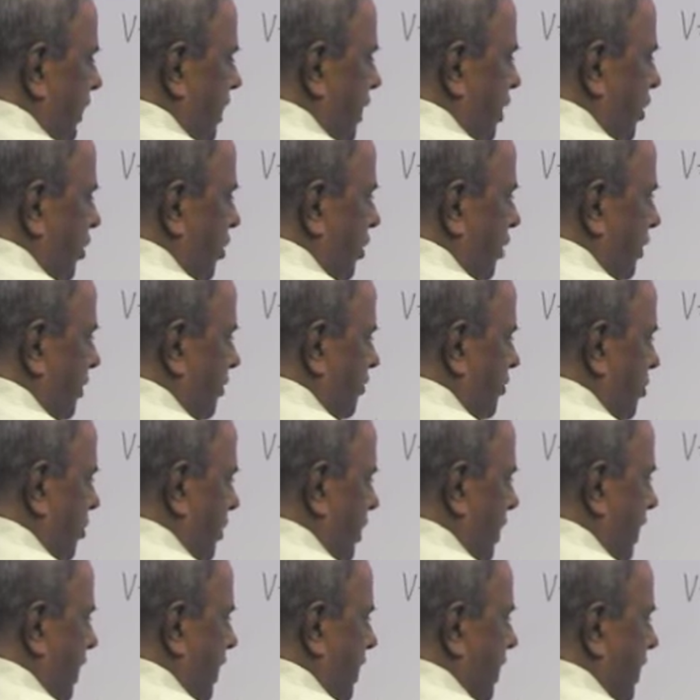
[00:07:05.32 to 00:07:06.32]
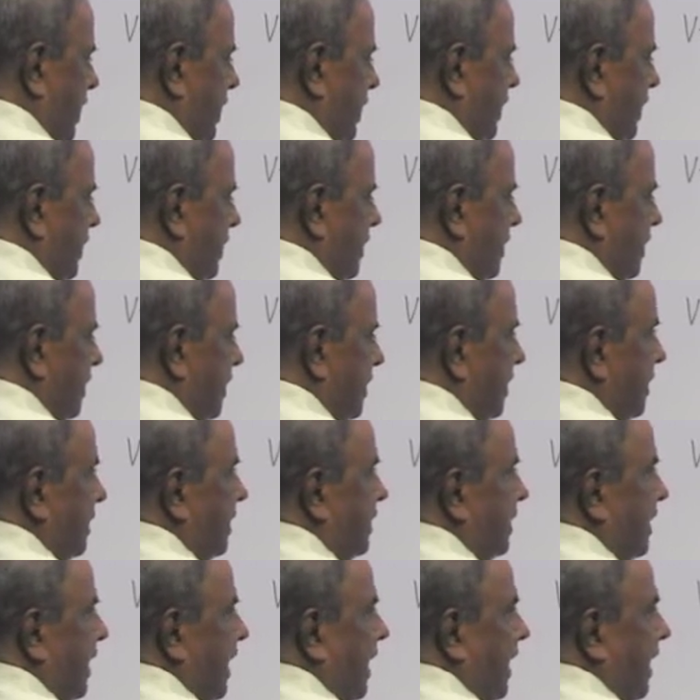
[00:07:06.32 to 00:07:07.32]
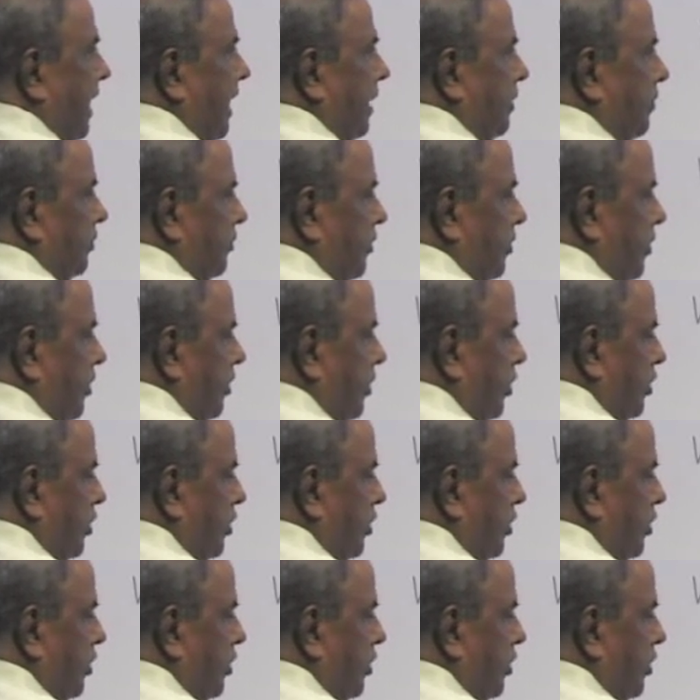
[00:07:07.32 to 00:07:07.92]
the whole squared times